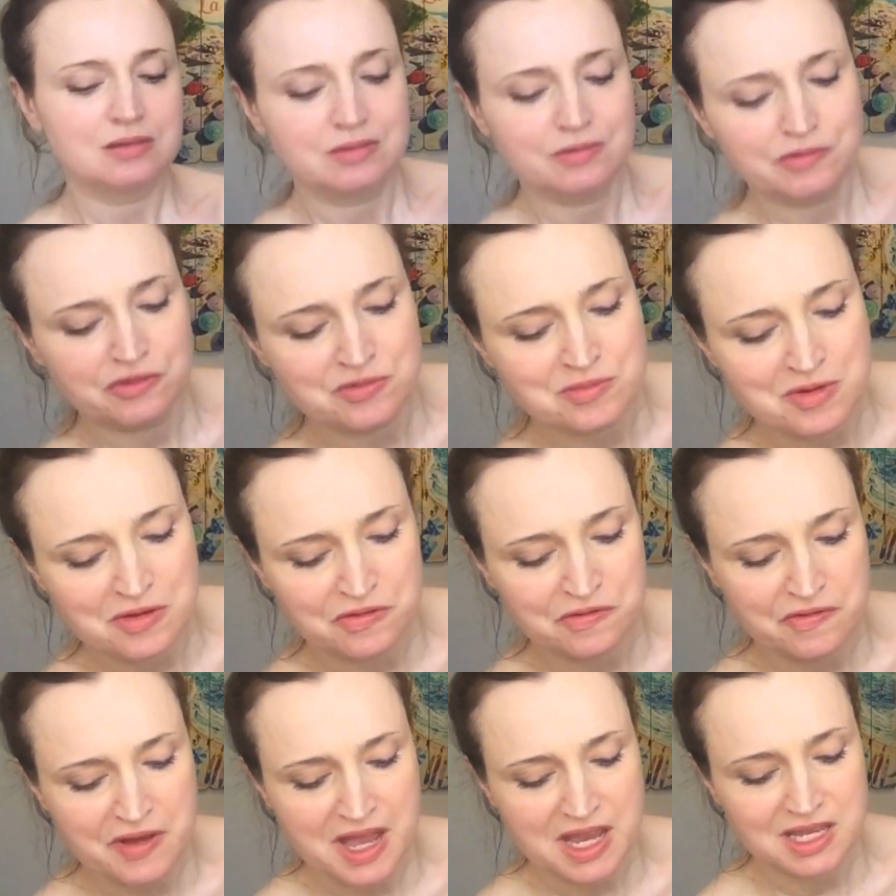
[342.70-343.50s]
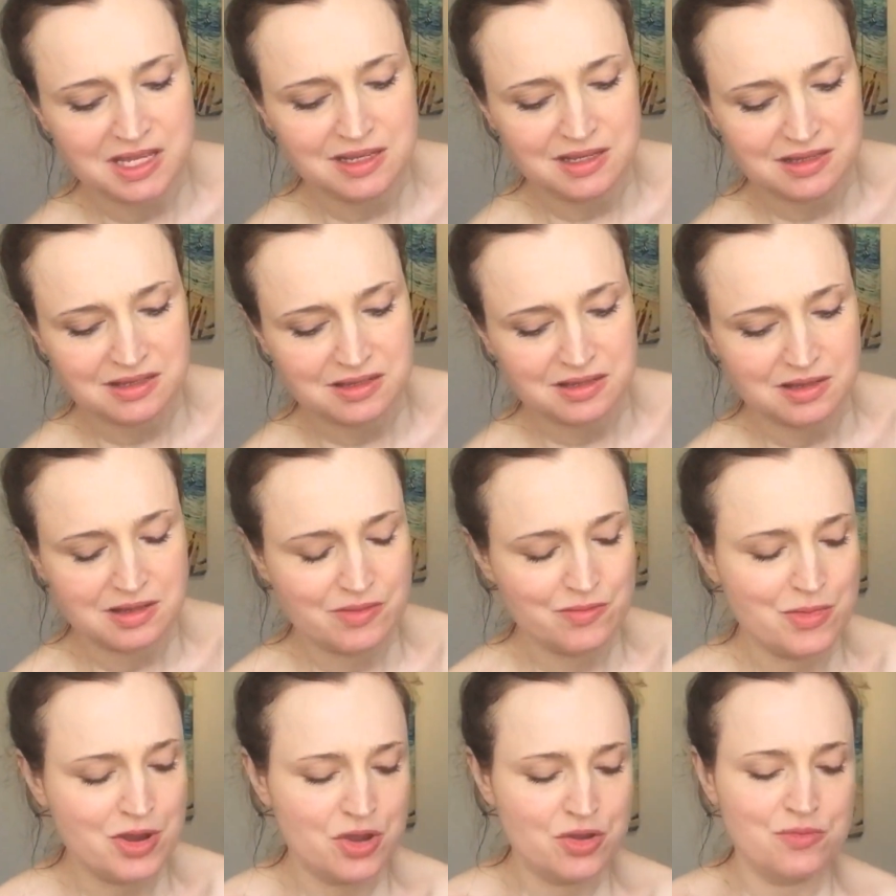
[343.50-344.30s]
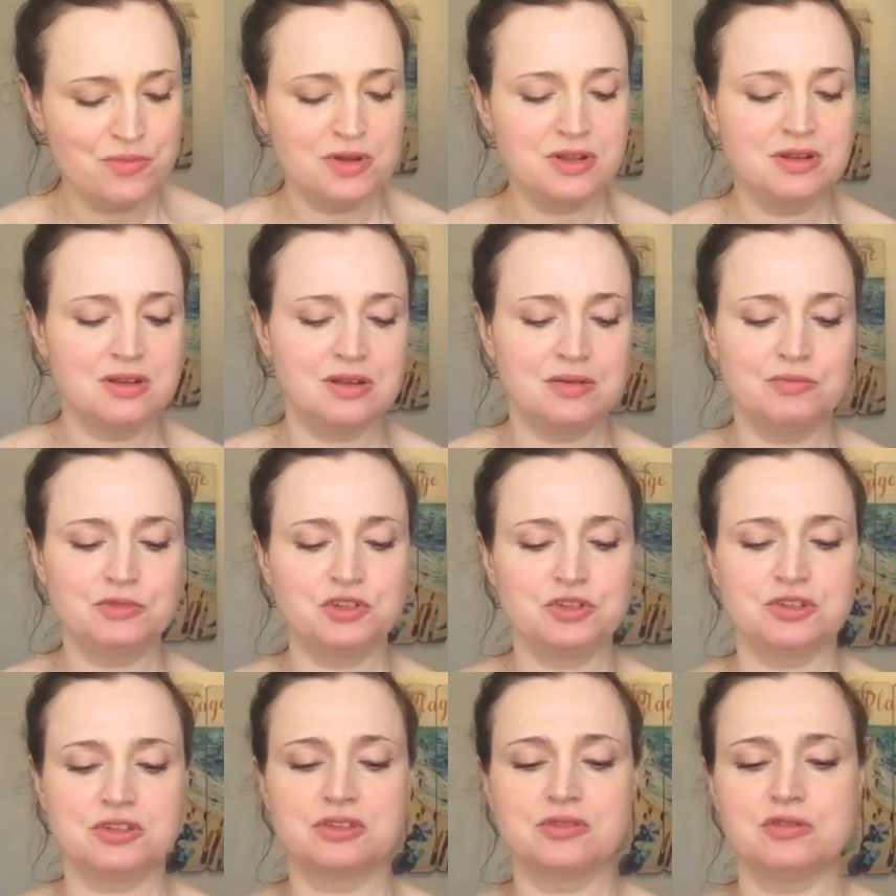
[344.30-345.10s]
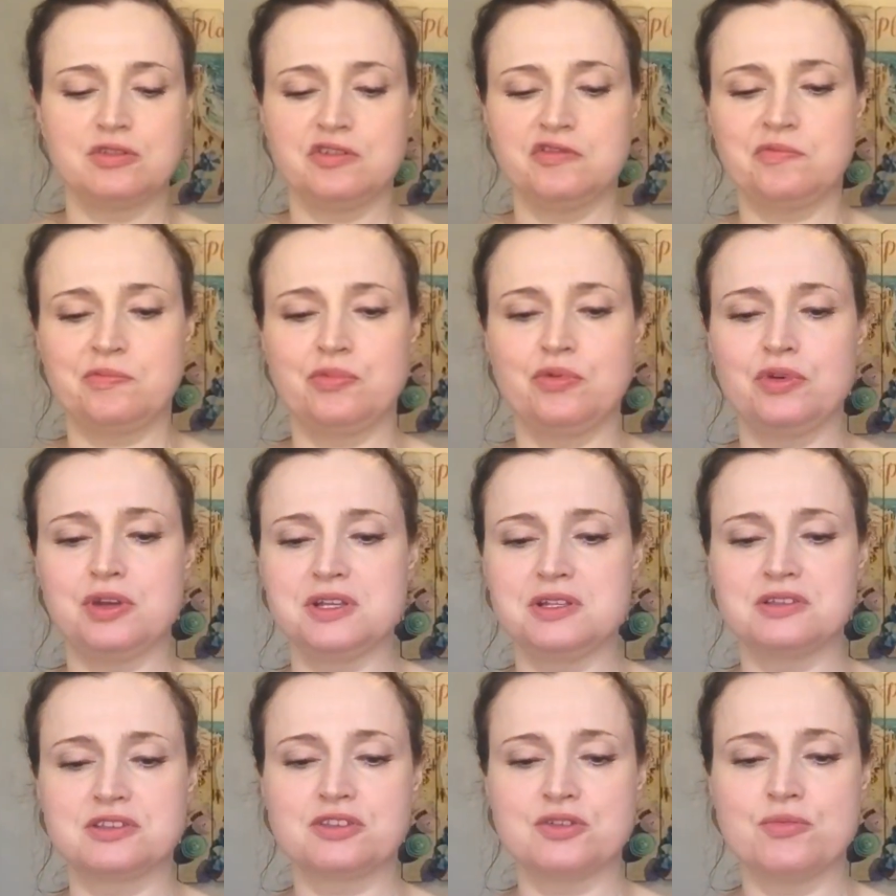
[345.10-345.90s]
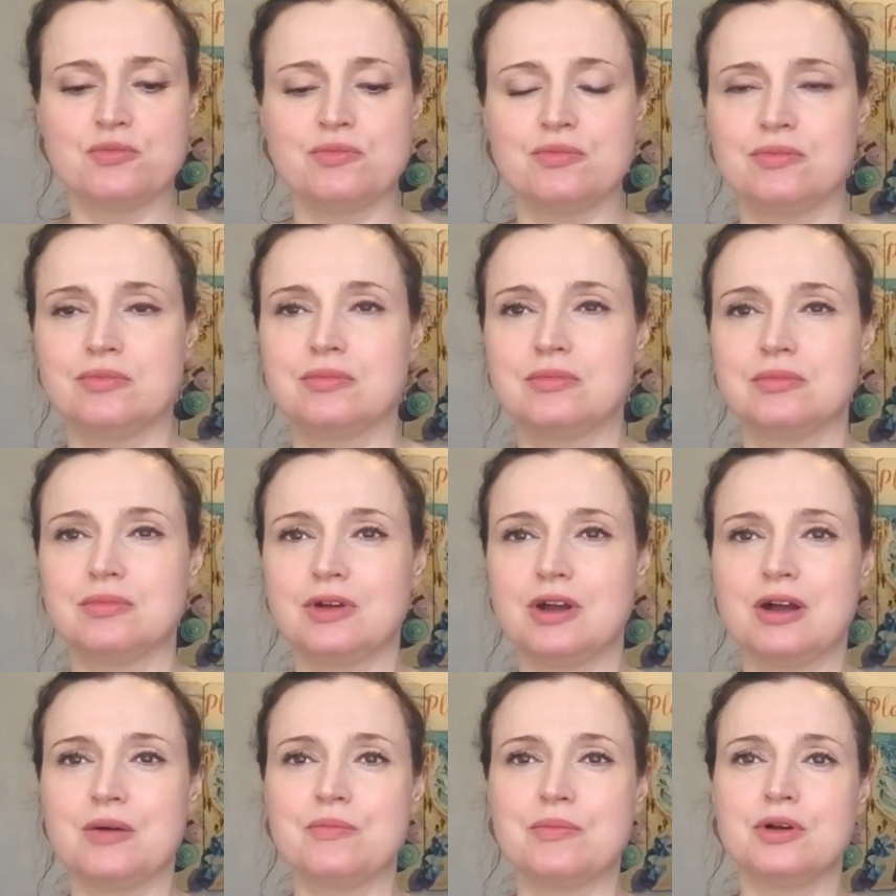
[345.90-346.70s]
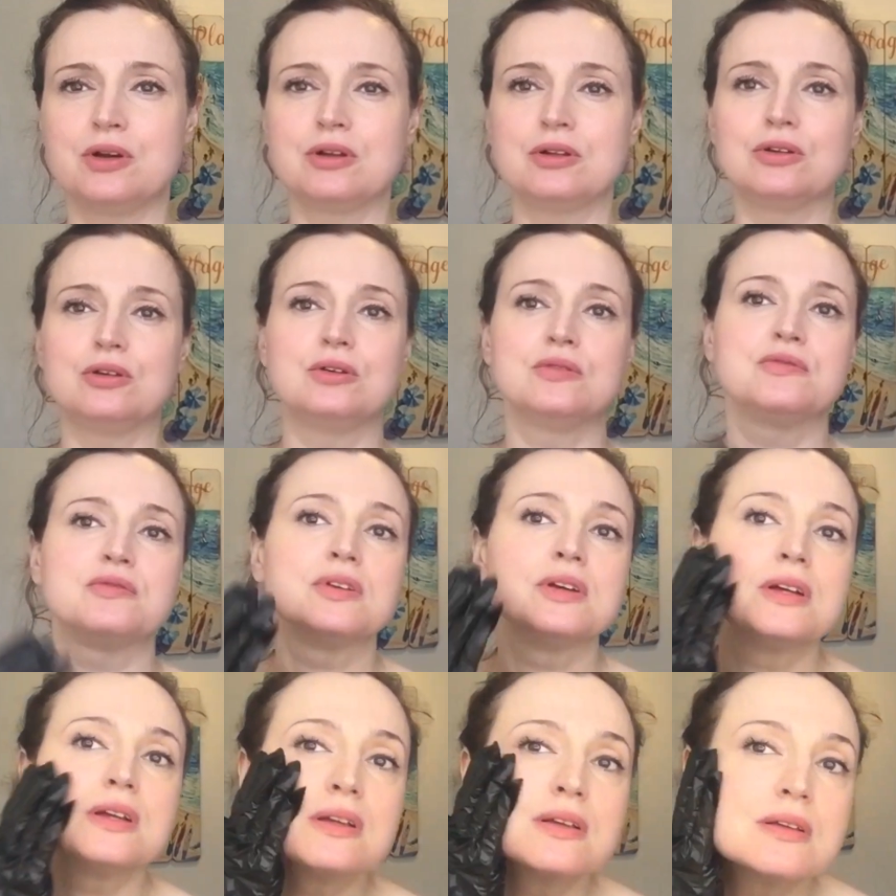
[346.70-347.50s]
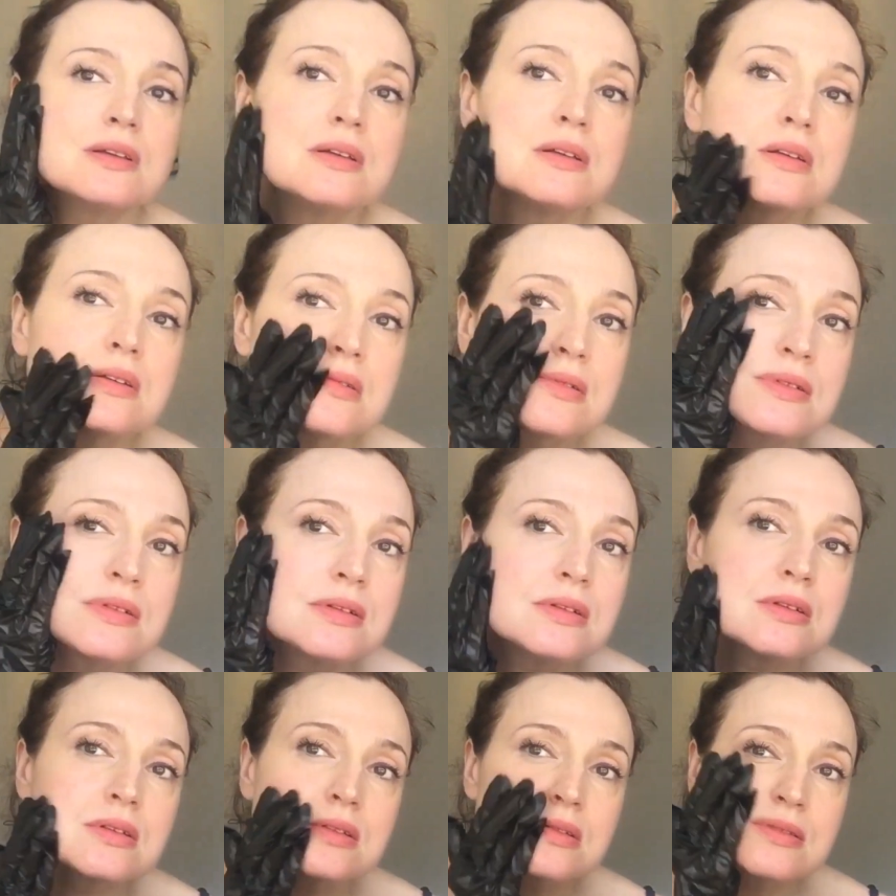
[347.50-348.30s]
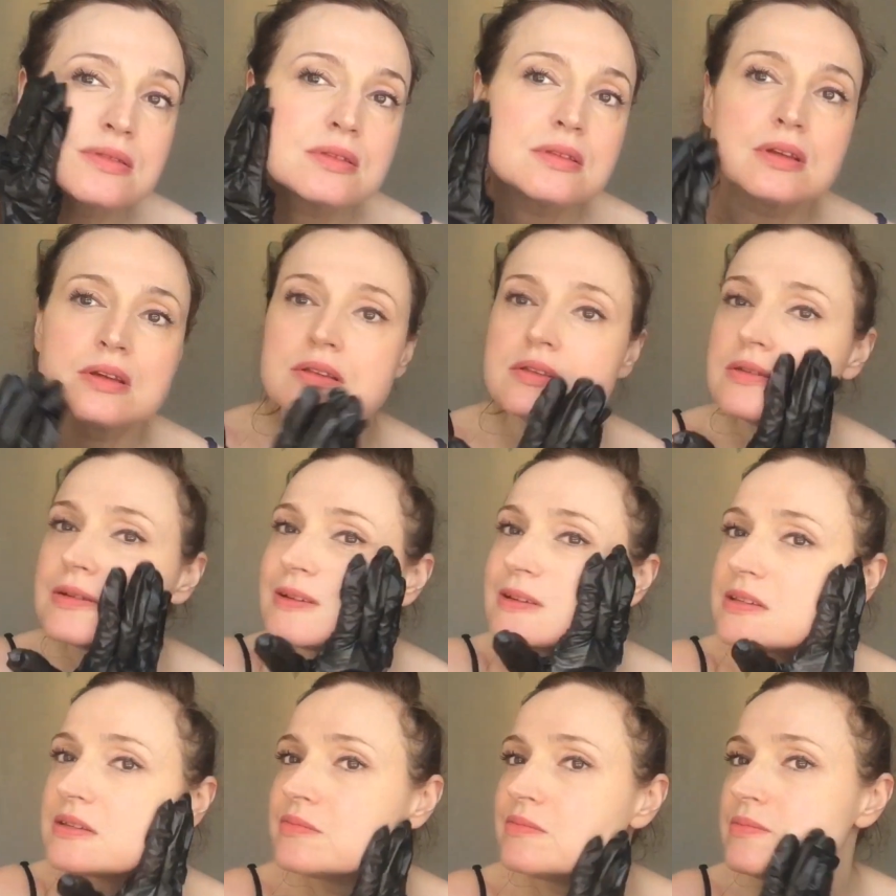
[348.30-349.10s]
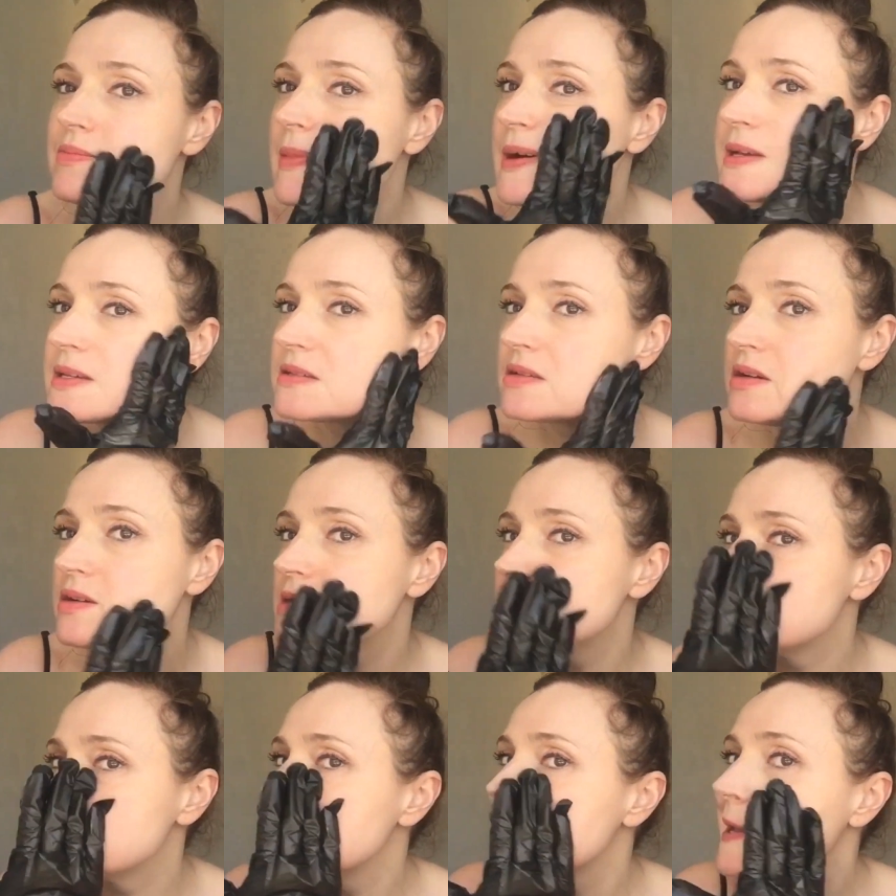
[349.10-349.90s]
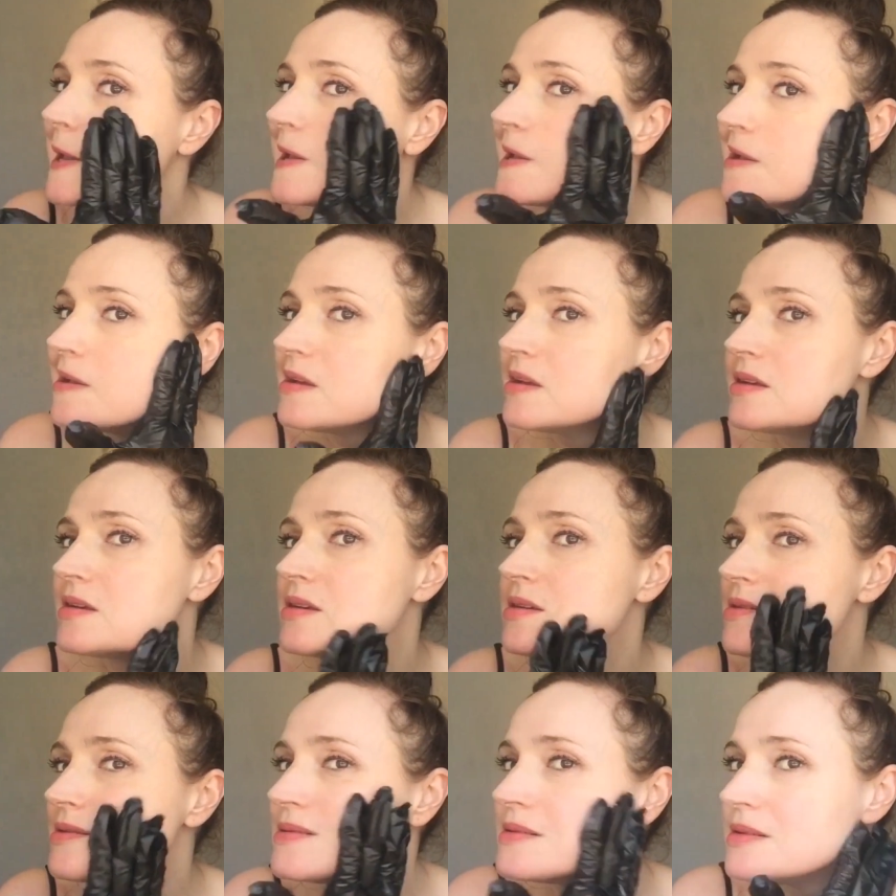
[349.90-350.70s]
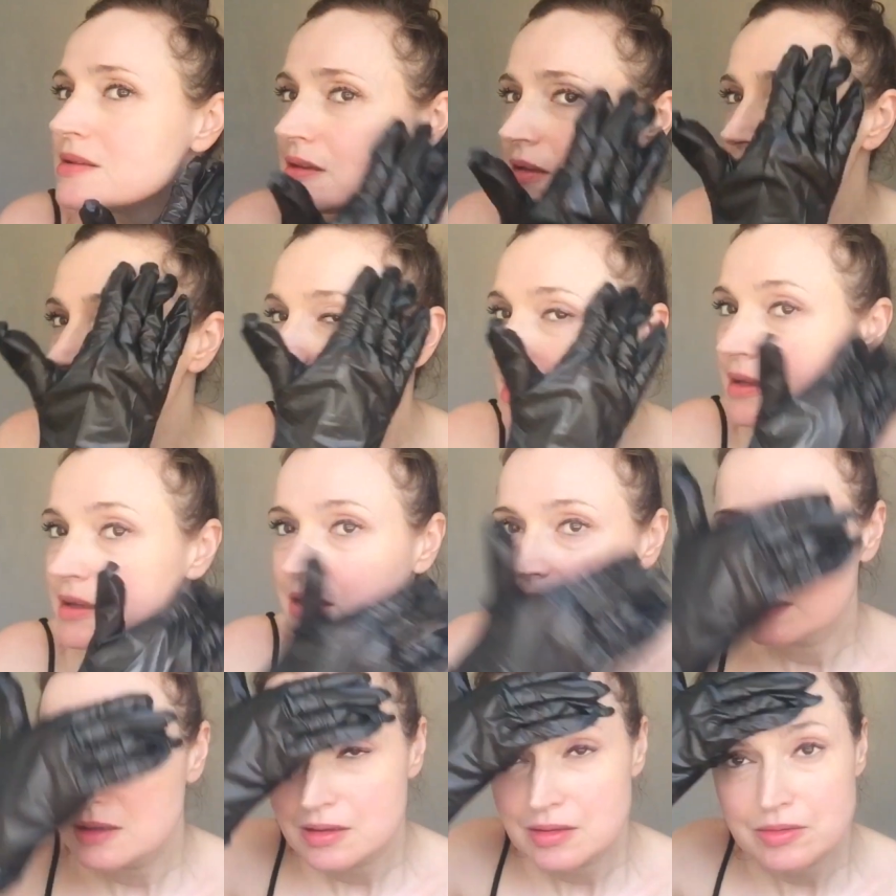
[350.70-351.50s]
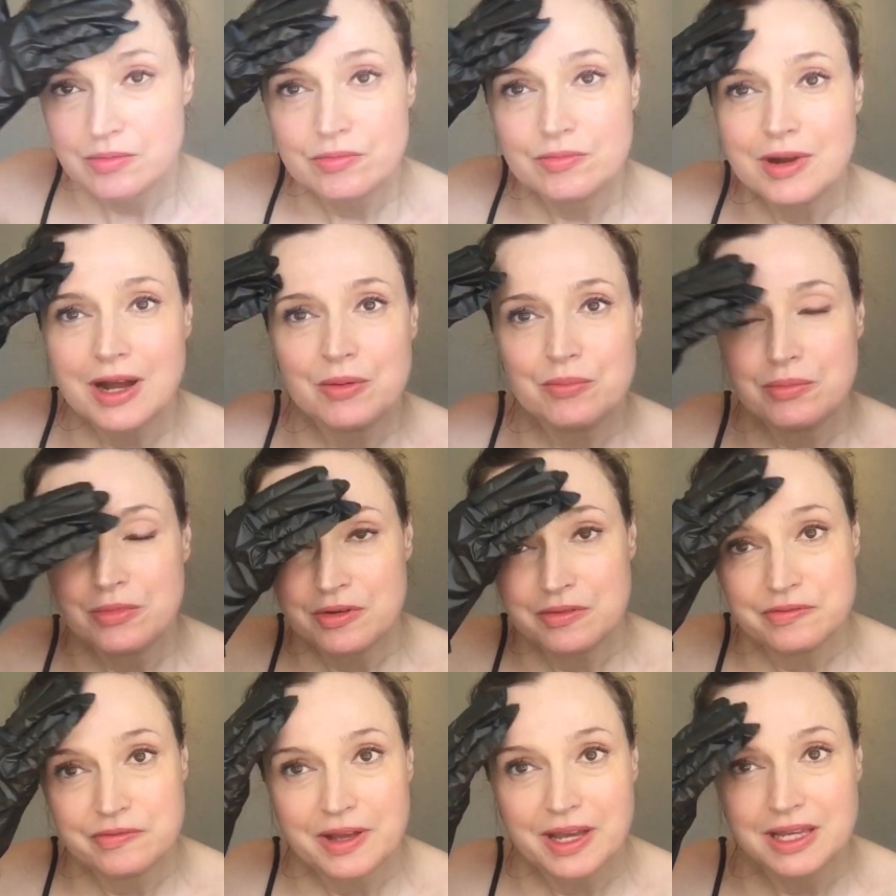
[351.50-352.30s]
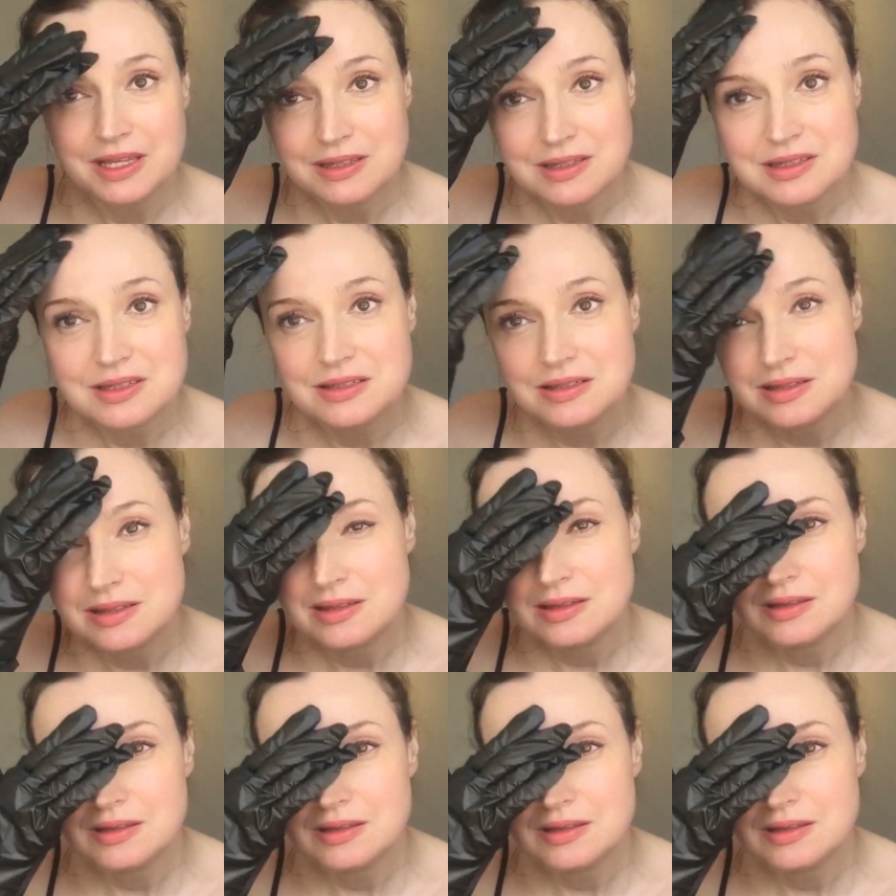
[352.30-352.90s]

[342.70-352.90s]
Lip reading: for my face at the moment. I'm just sort of putting some on my glove and just massaging it around my face